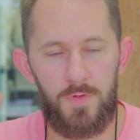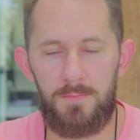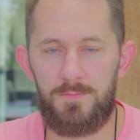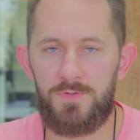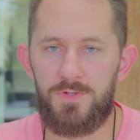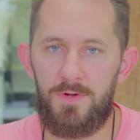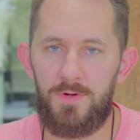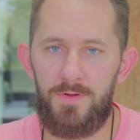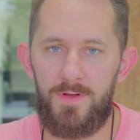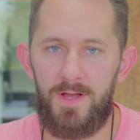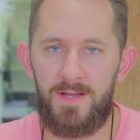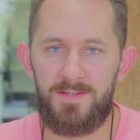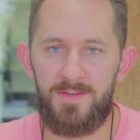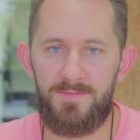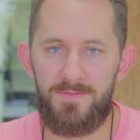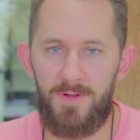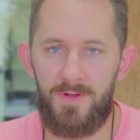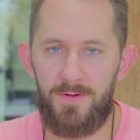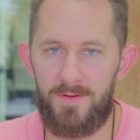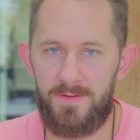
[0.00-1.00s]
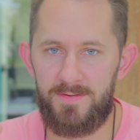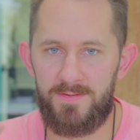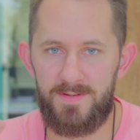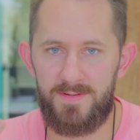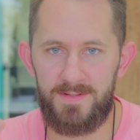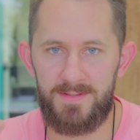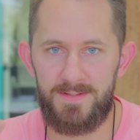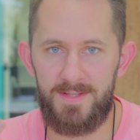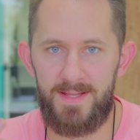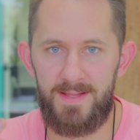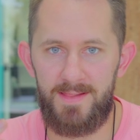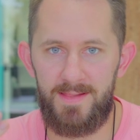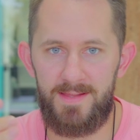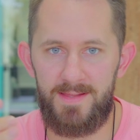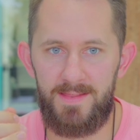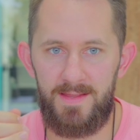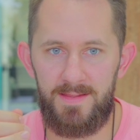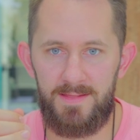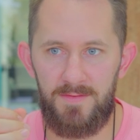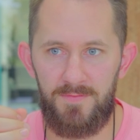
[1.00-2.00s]
So I'm sure you guys have noticed
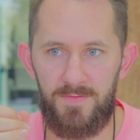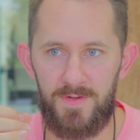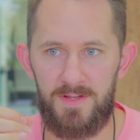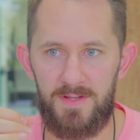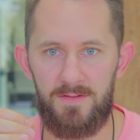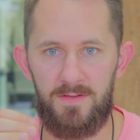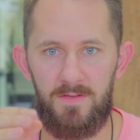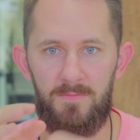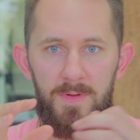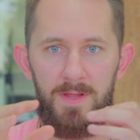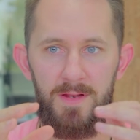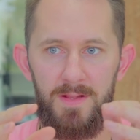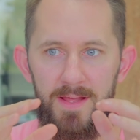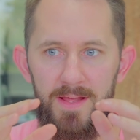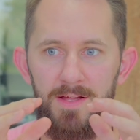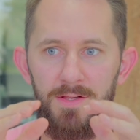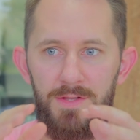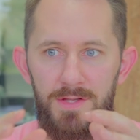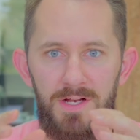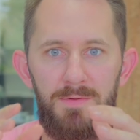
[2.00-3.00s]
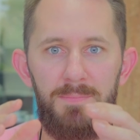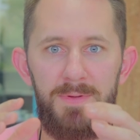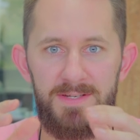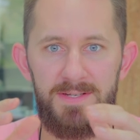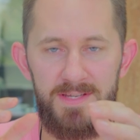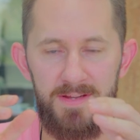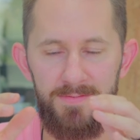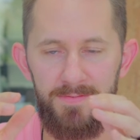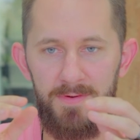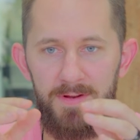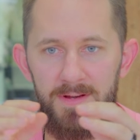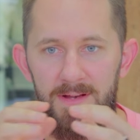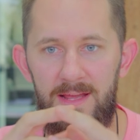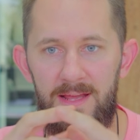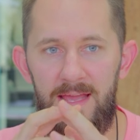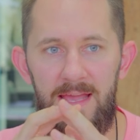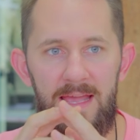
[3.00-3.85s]
lately that the videos have been like a little bit different,